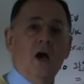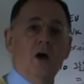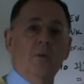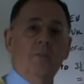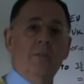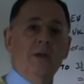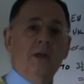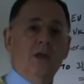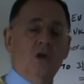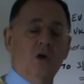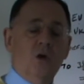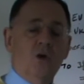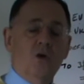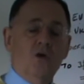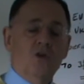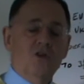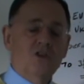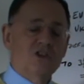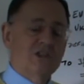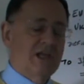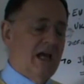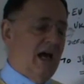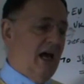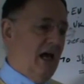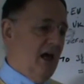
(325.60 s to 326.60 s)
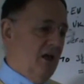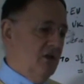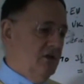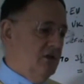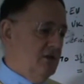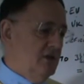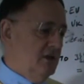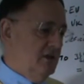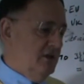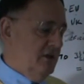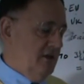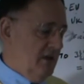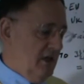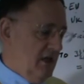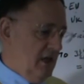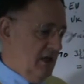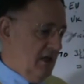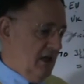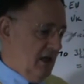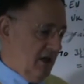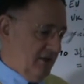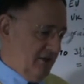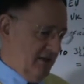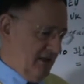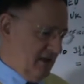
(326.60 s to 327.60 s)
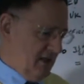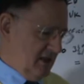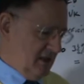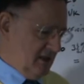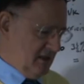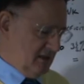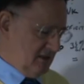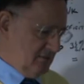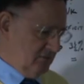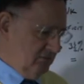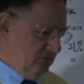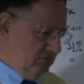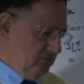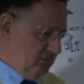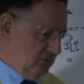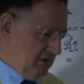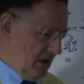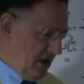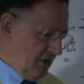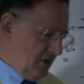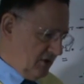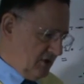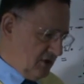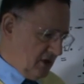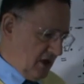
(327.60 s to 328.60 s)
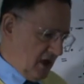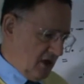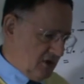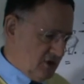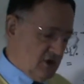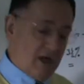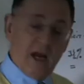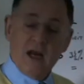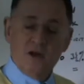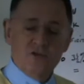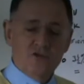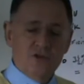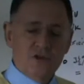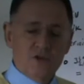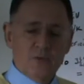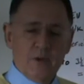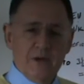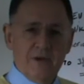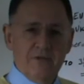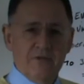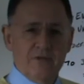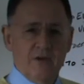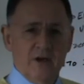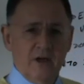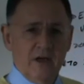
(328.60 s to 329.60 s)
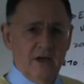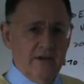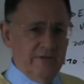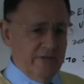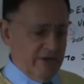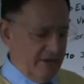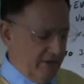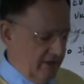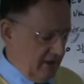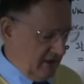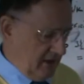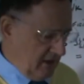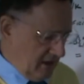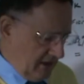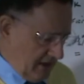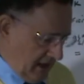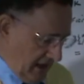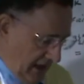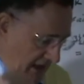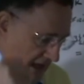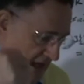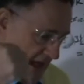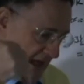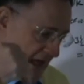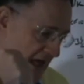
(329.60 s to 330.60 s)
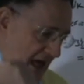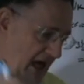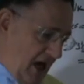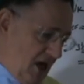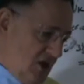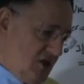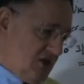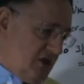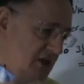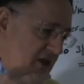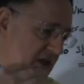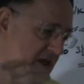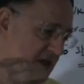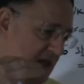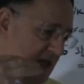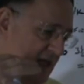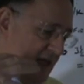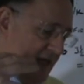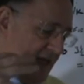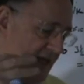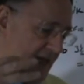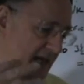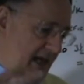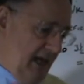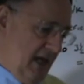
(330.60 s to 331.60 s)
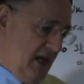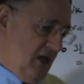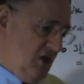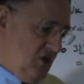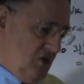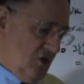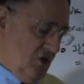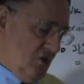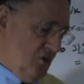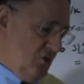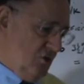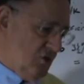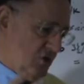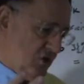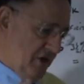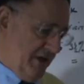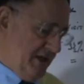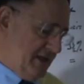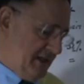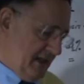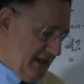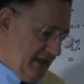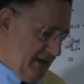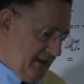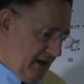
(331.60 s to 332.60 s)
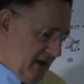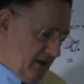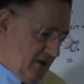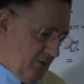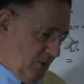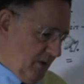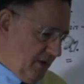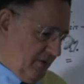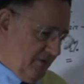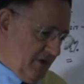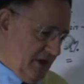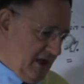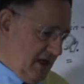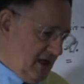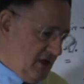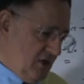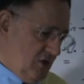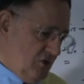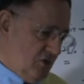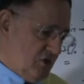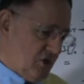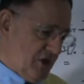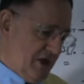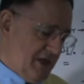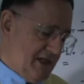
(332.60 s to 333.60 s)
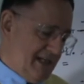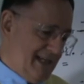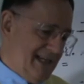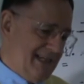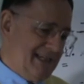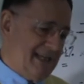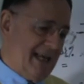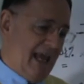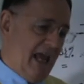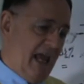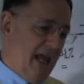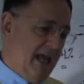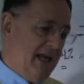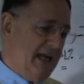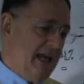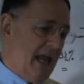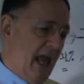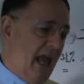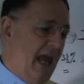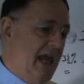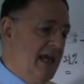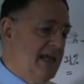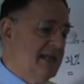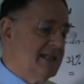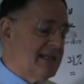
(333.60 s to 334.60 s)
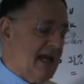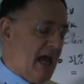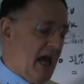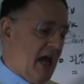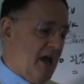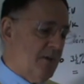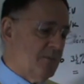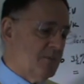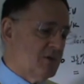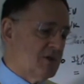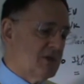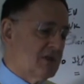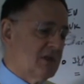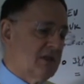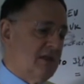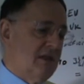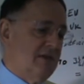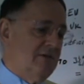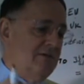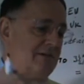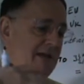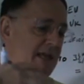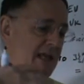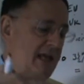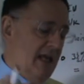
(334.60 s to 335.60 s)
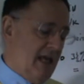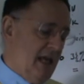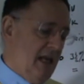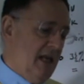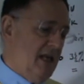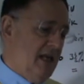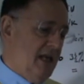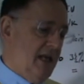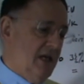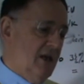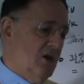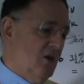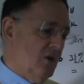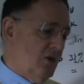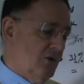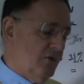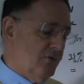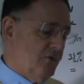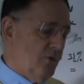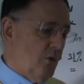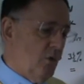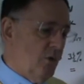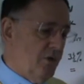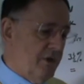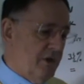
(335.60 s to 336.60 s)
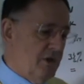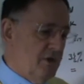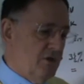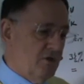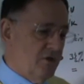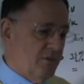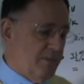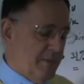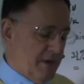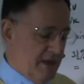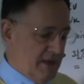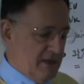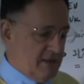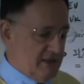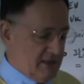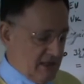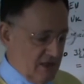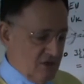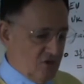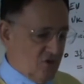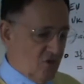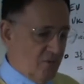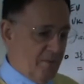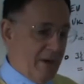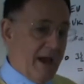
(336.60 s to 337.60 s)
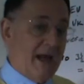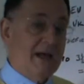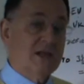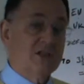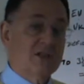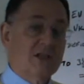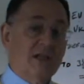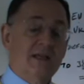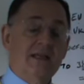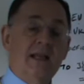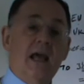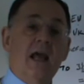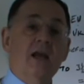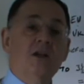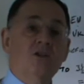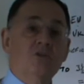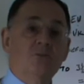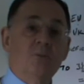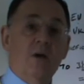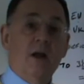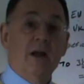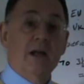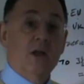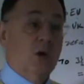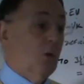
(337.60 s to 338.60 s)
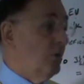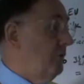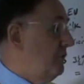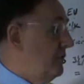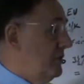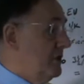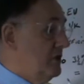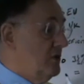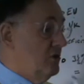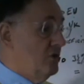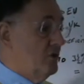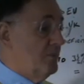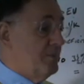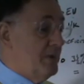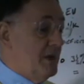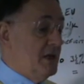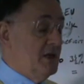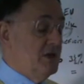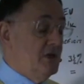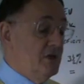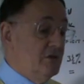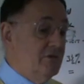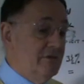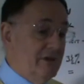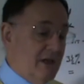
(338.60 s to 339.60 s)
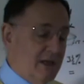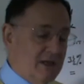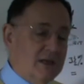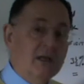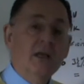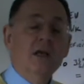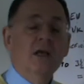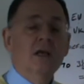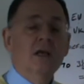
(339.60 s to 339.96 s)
because under the, I think it's Article 125, I think, under the EU treaty, under one of the EU treaties, it is absolutely illegal for the European Central Bank to lend money, or for the European Union